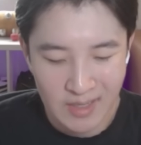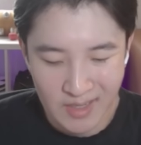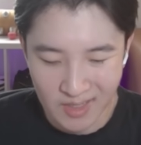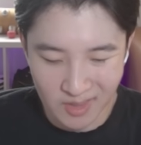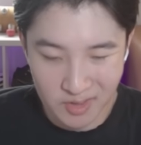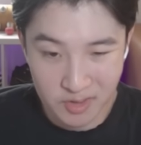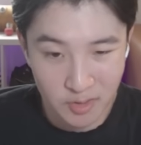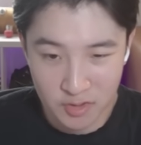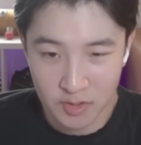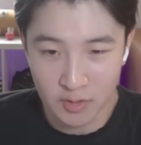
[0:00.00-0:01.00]
Elixir,
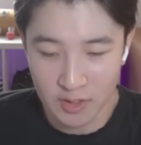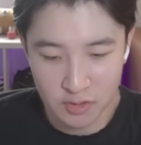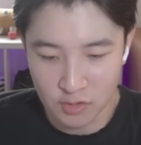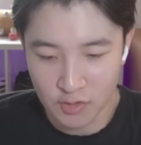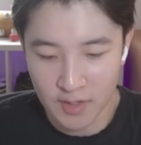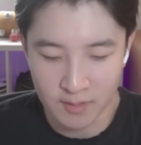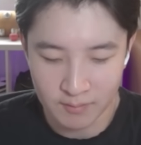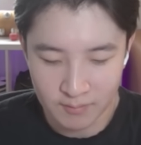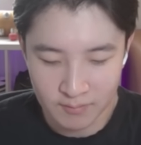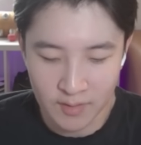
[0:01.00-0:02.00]
there's no Elixir trait,
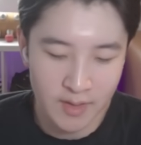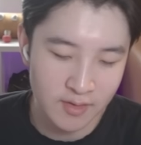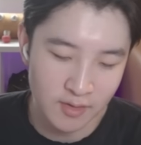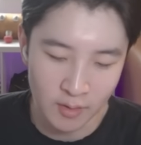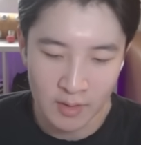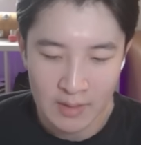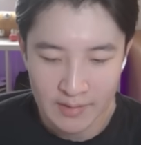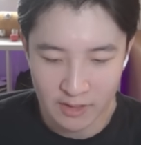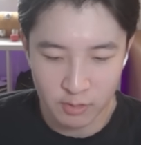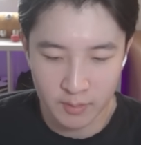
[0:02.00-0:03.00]
right? So
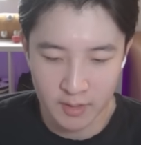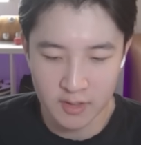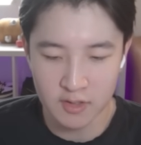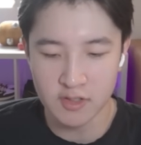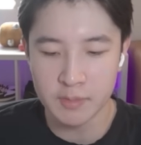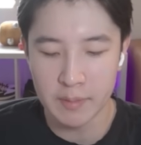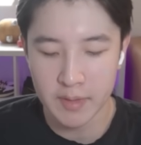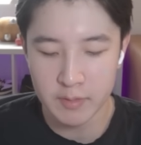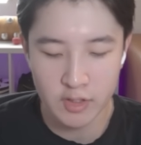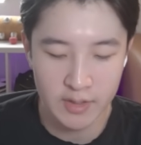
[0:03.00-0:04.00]
that's what I'm kind of curious about.
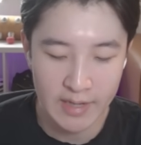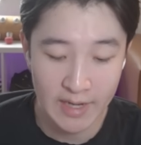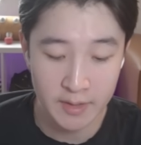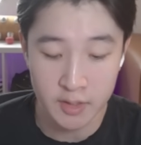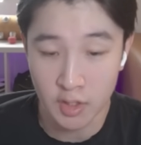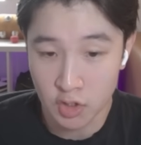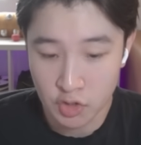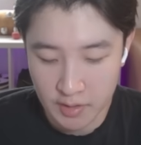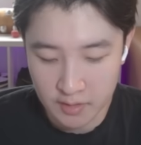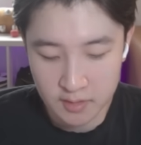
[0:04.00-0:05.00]
Maybe they're going to add another
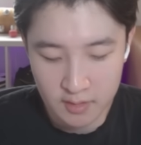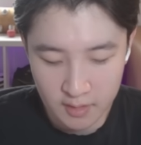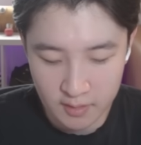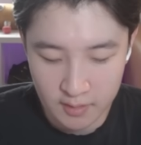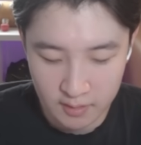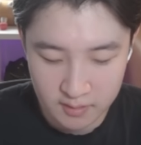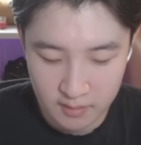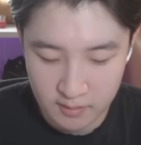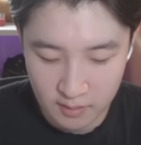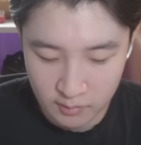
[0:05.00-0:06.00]
trait in the next
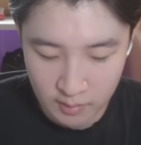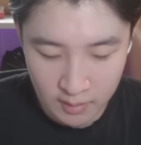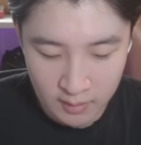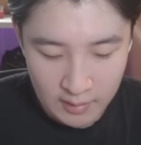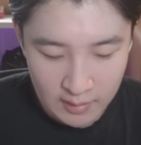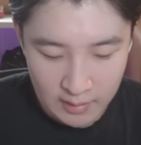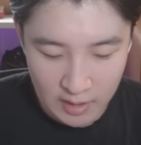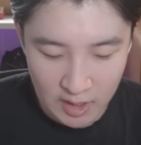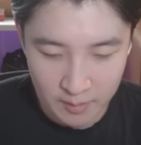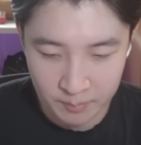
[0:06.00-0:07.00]
season as well.
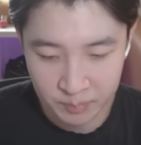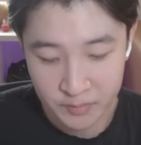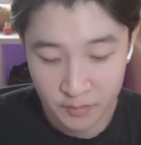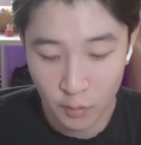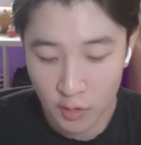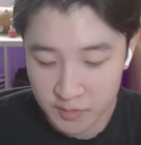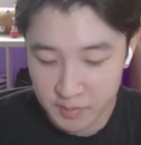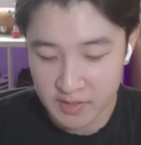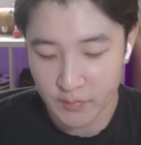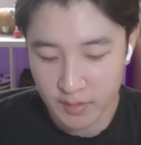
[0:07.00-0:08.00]
For
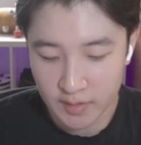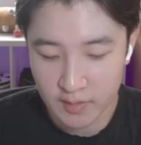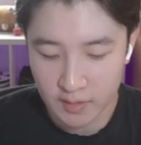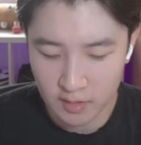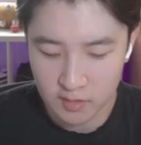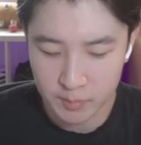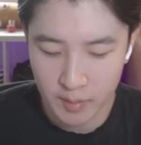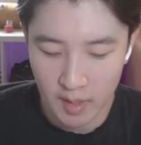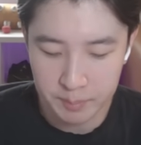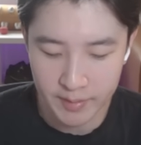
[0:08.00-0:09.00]
specifically the Elixir
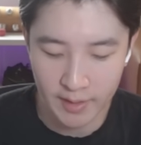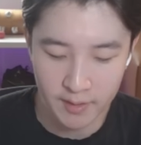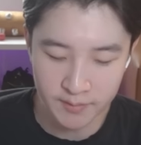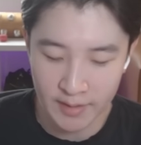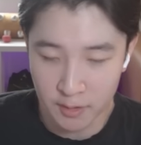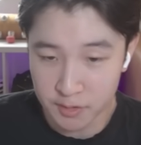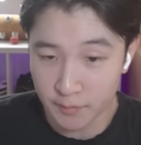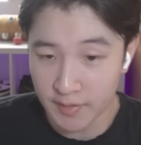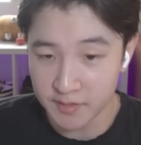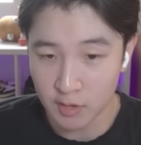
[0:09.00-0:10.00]
Pump, but that also
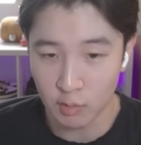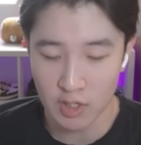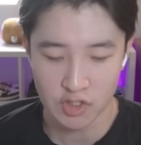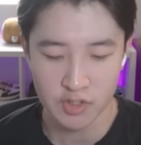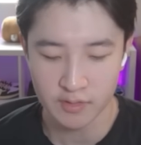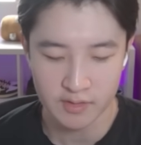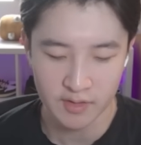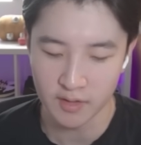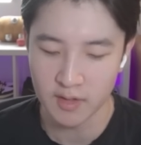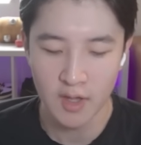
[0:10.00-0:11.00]
raises the question that's
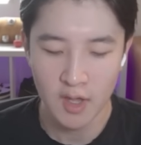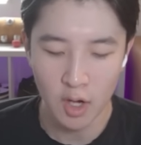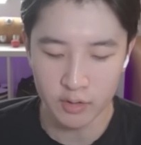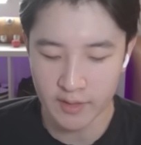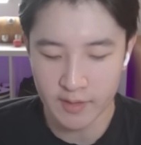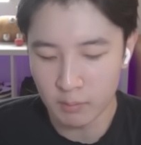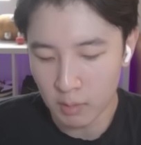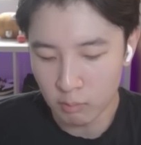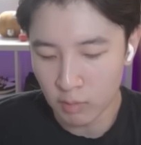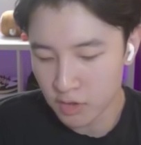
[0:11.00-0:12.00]
like, okay, then
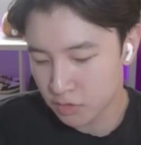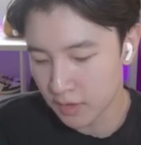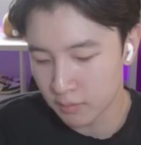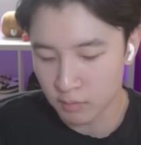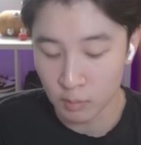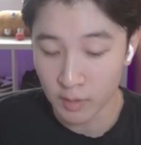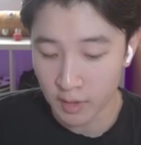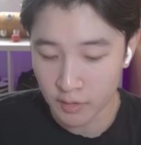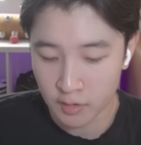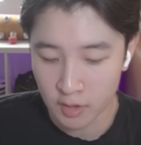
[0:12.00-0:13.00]
what trait or what
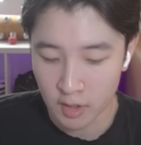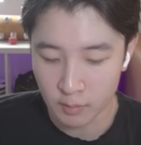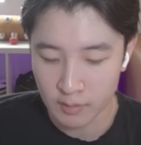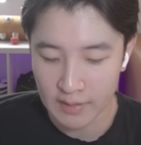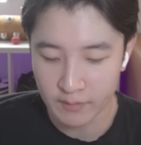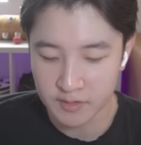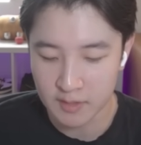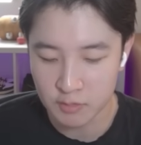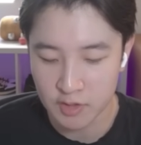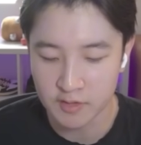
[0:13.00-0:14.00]
other card would have the
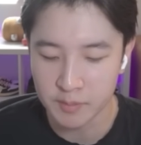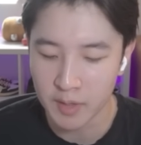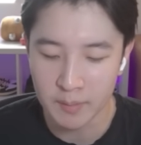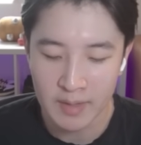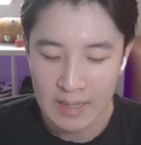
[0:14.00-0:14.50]
same trait as the Pump?